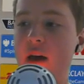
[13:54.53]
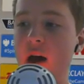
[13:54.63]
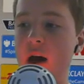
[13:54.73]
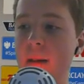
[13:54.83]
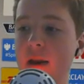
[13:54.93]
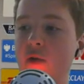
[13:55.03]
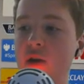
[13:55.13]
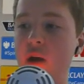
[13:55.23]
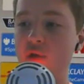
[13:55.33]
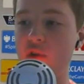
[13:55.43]
And he
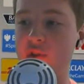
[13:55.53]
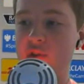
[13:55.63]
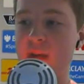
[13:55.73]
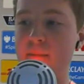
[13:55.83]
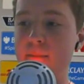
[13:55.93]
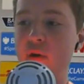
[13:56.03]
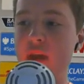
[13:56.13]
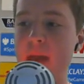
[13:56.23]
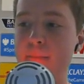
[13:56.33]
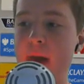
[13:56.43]
also goes on to say
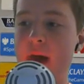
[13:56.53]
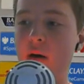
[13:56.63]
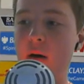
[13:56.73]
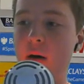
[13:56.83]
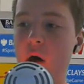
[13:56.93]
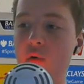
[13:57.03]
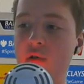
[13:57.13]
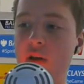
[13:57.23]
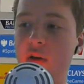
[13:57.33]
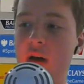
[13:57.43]
Meunier, Bale,
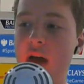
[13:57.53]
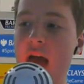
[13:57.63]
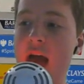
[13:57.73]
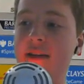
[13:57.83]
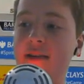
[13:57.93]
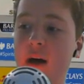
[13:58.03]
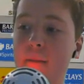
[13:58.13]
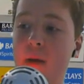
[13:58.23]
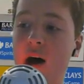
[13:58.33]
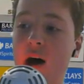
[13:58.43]
Ozil and
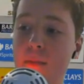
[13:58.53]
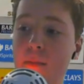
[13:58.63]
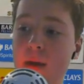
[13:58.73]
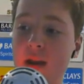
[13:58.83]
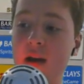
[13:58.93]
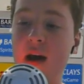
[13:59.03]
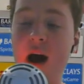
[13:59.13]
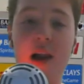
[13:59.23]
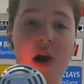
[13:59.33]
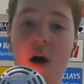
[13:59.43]
Dybala. I mean,
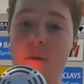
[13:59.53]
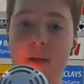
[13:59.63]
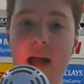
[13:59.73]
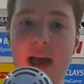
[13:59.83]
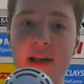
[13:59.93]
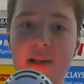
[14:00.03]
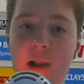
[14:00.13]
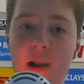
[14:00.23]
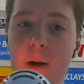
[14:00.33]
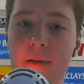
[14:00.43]
a lot
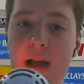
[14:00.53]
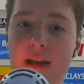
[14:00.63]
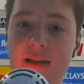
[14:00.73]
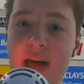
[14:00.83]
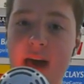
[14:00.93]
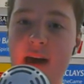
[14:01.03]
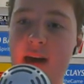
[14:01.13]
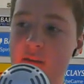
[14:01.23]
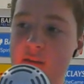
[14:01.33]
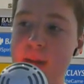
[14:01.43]
of players there
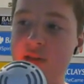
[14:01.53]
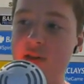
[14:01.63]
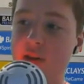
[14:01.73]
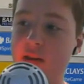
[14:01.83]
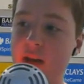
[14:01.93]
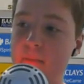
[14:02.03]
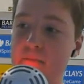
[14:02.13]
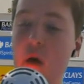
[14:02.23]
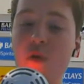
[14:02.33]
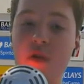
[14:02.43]
you've mentioned, and most